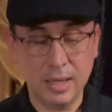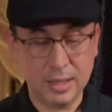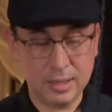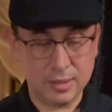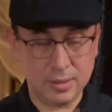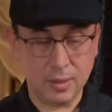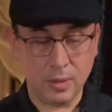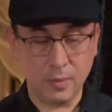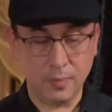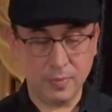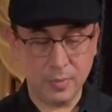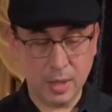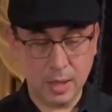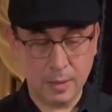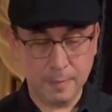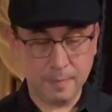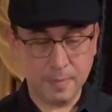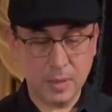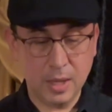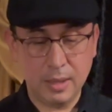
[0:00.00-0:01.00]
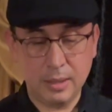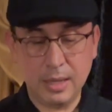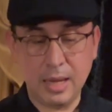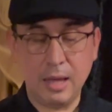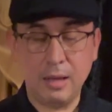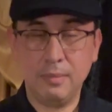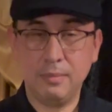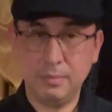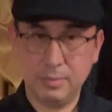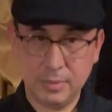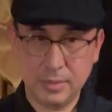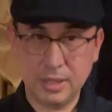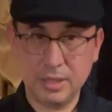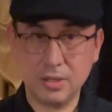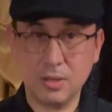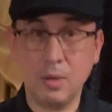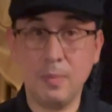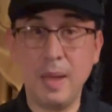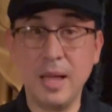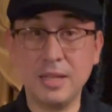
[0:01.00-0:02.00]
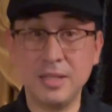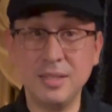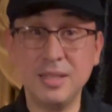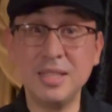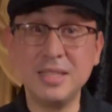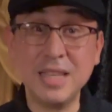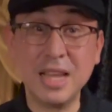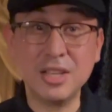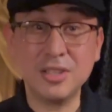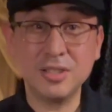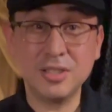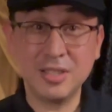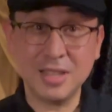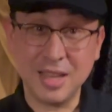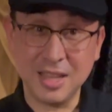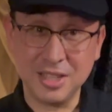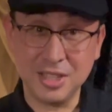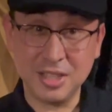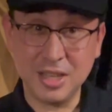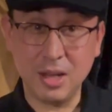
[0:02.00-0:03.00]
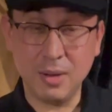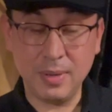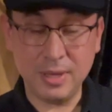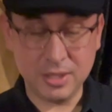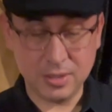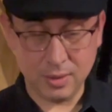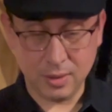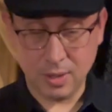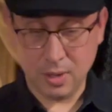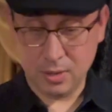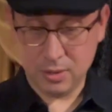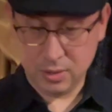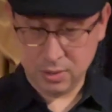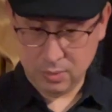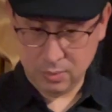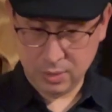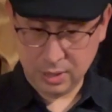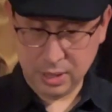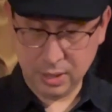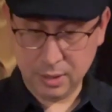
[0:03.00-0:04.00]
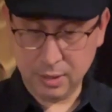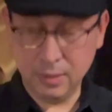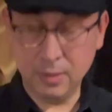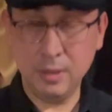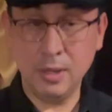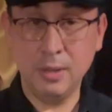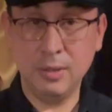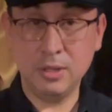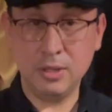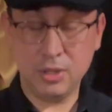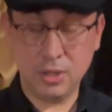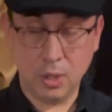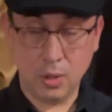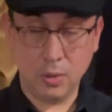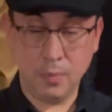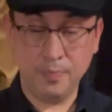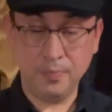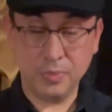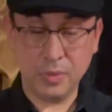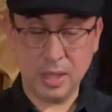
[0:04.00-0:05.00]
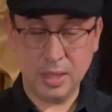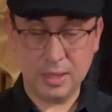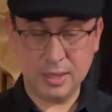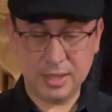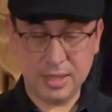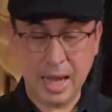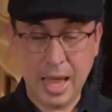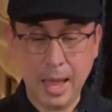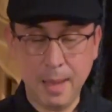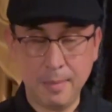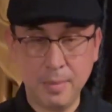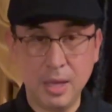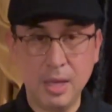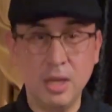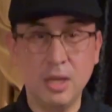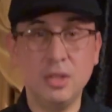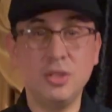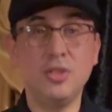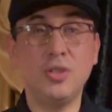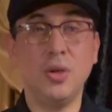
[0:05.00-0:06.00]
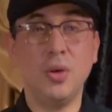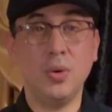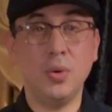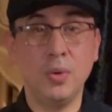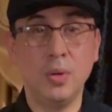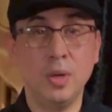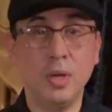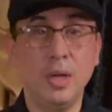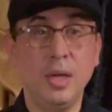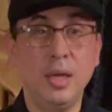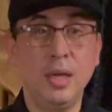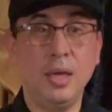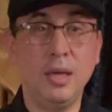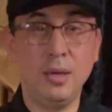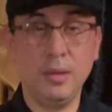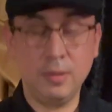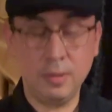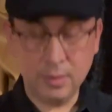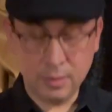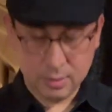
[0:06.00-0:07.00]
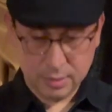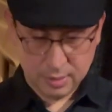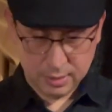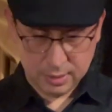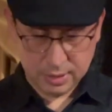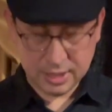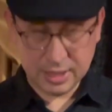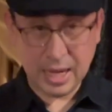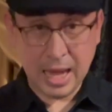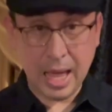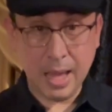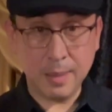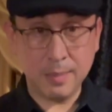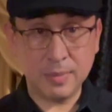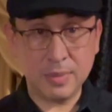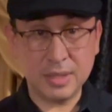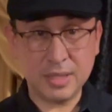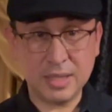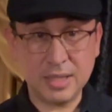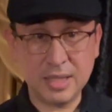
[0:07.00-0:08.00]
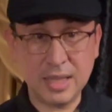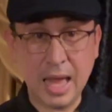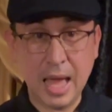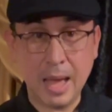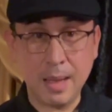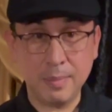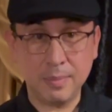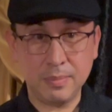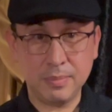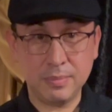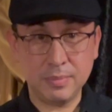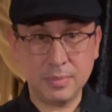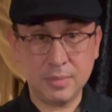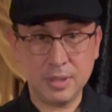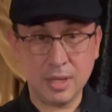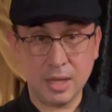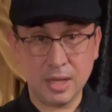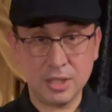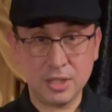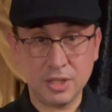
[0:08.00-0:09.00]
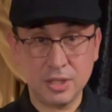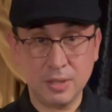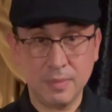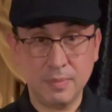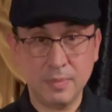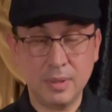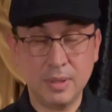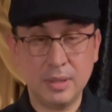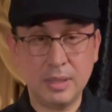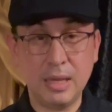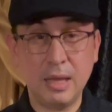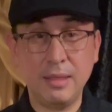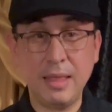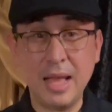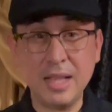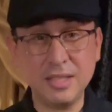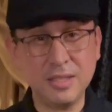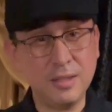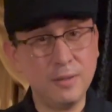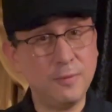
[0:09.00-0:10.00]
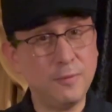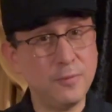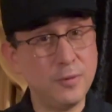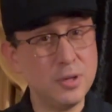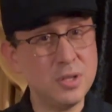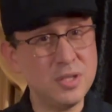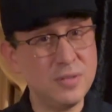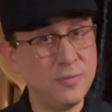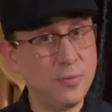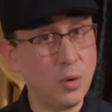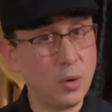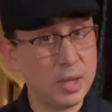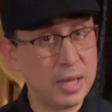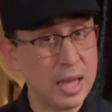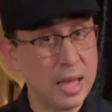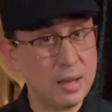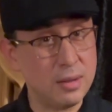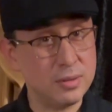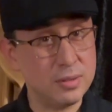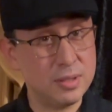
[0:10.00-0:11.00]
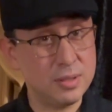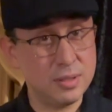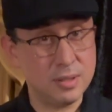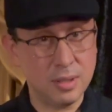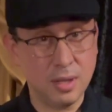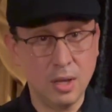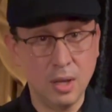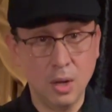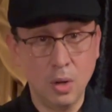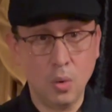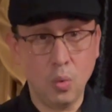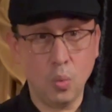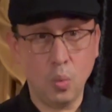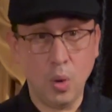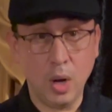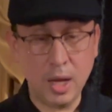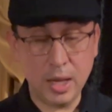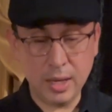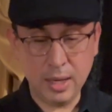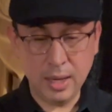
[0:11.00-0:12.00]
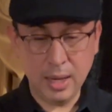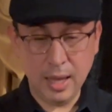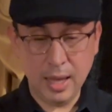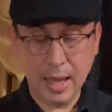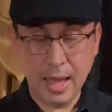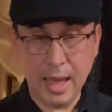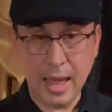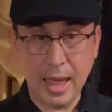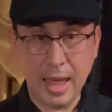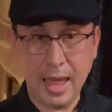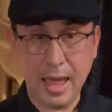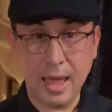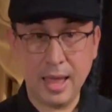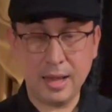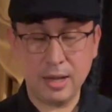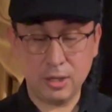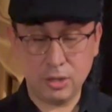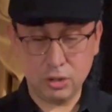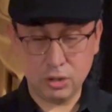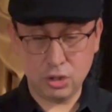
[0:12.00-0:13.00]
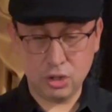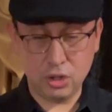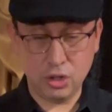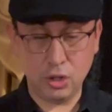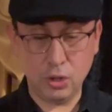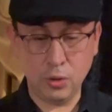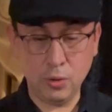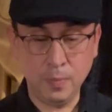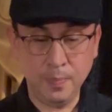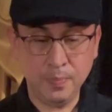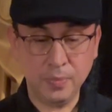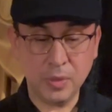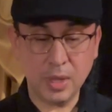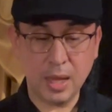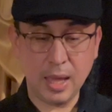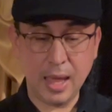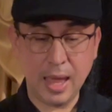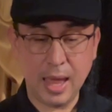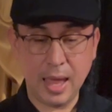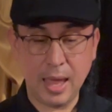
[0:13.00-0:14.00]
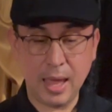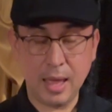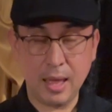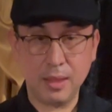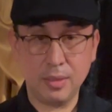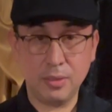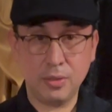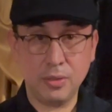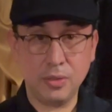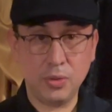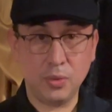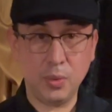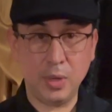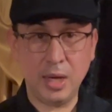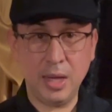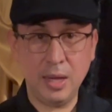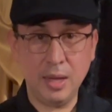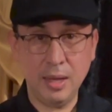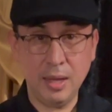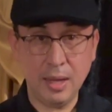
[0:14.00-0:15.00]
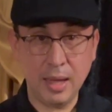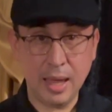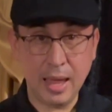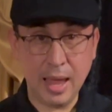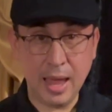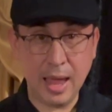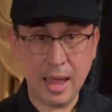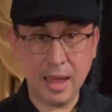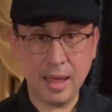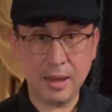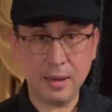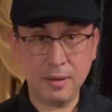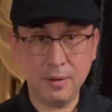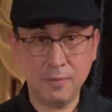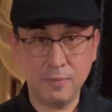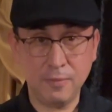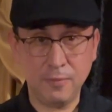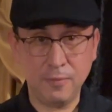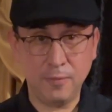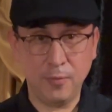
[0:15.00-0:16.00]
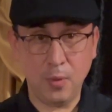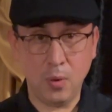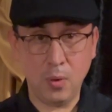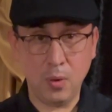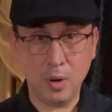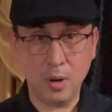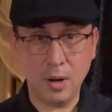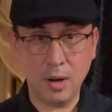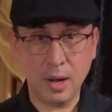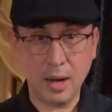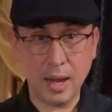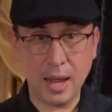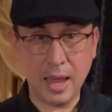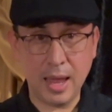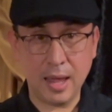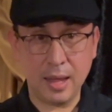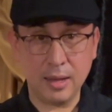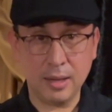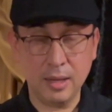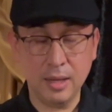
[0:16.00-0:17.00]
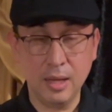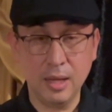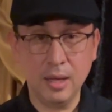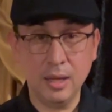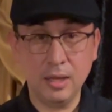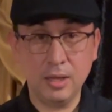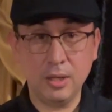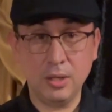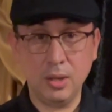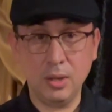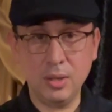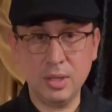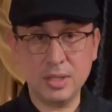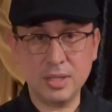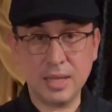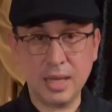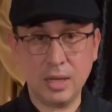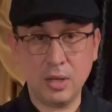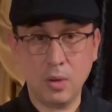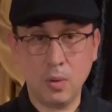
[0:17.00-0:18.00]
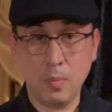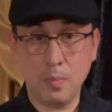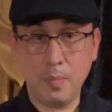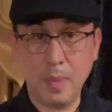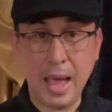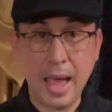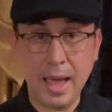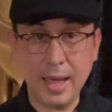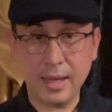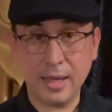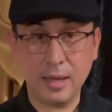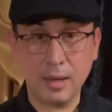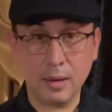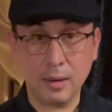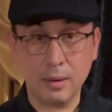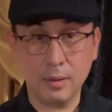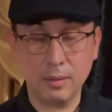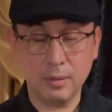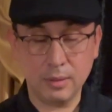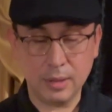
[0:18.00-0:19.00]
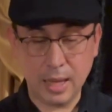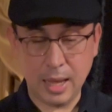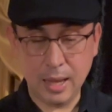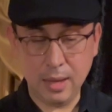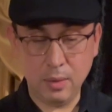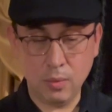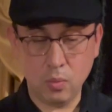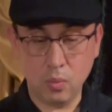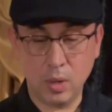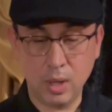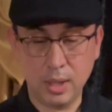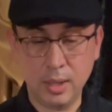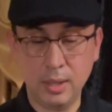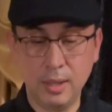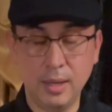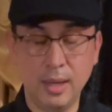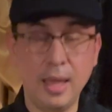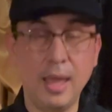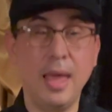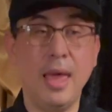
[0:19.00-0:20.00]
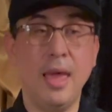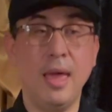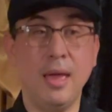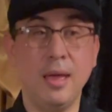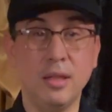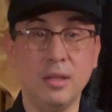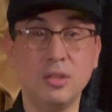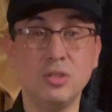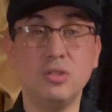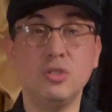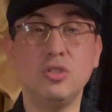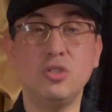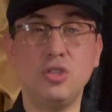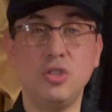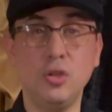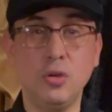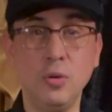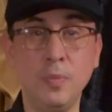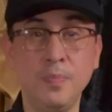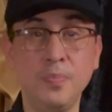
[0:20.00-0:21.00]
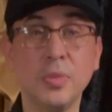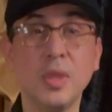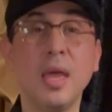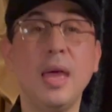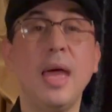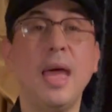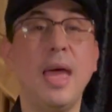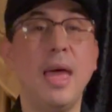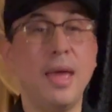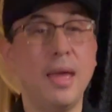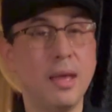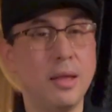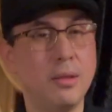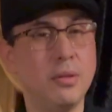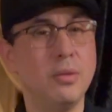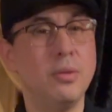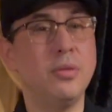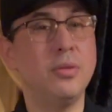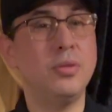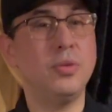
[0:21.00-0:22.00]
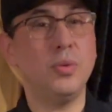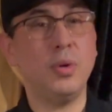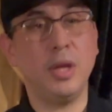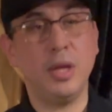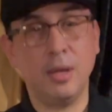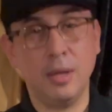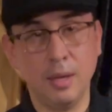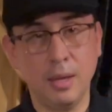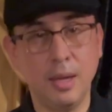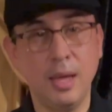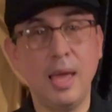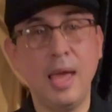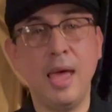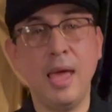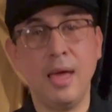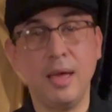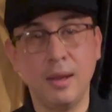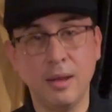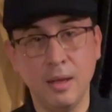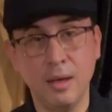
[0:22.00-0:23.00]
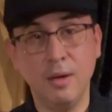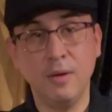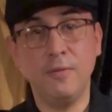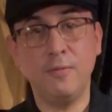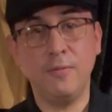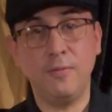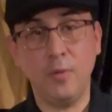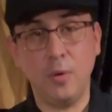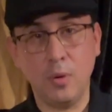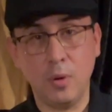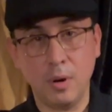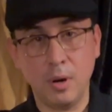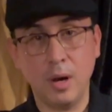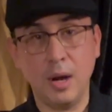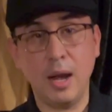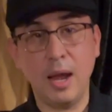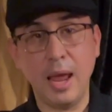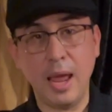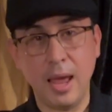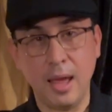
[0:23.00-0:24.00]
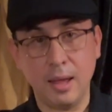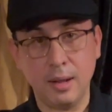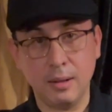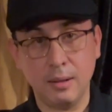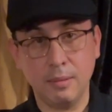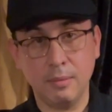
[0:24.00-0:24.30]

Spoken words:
So now let's go back to this exercise, shall we? So it goes heel, toe, slap, toe, heel, slap, slap, touch. Now that's the first 4 counts. 1 and 2 and 3 and 4 and. You notice I go back here, okay? 1 and 2 and 3 and 4 and.